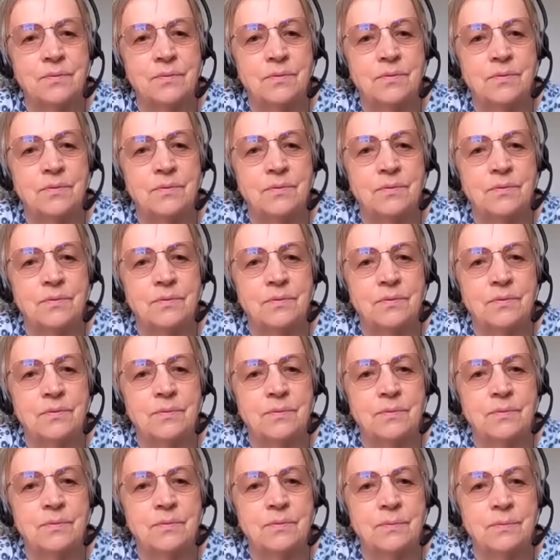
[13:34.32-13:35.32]

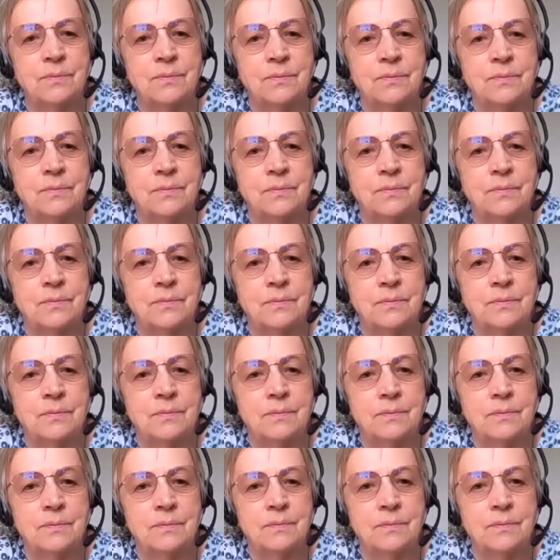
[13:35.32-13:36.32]

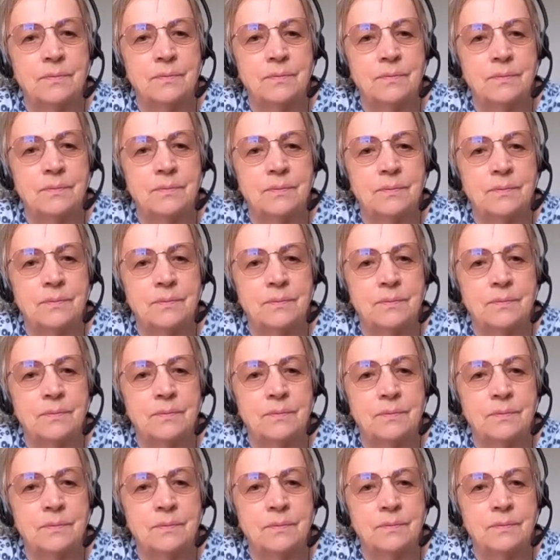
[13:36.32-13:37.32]

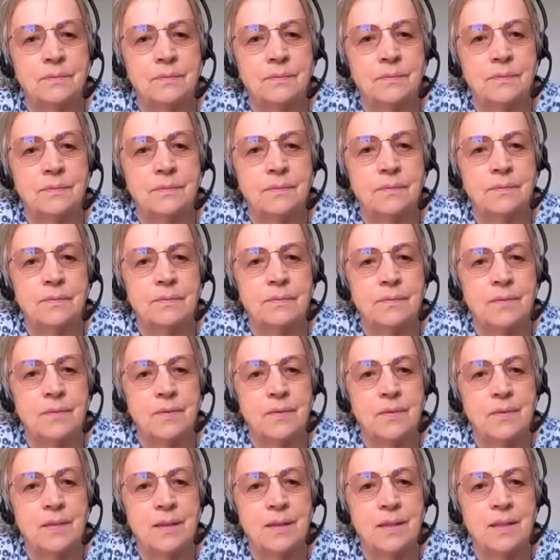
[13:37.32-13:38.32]

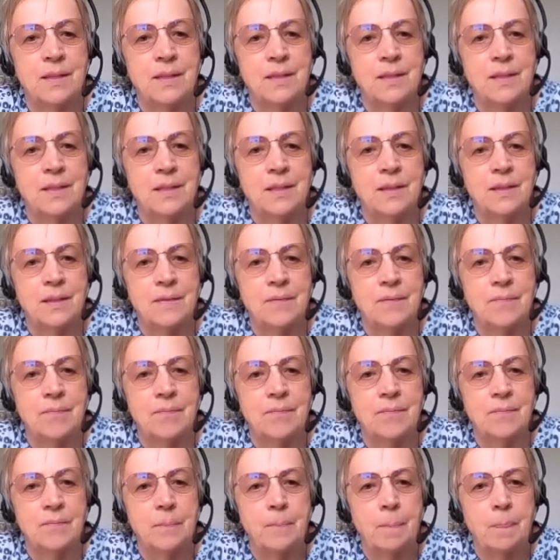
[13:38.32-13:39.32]

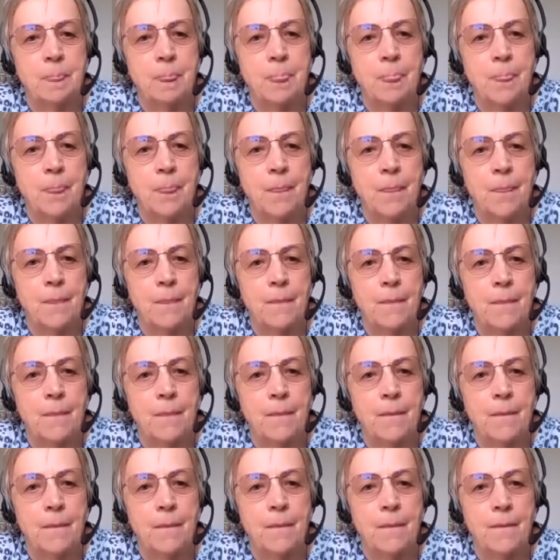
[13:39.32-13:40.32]

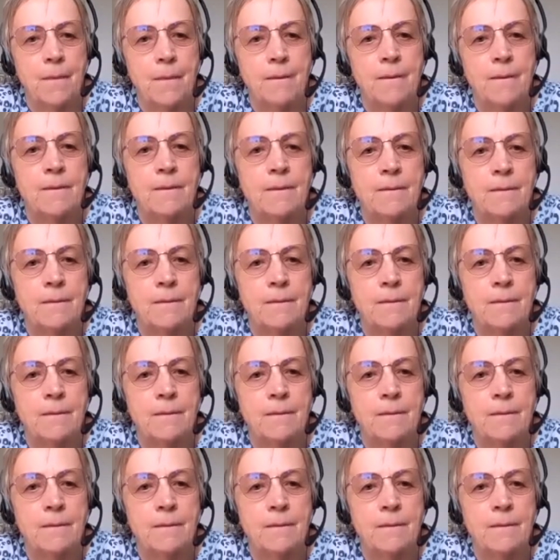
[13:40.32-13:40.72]
No words are spoken by the person on screen.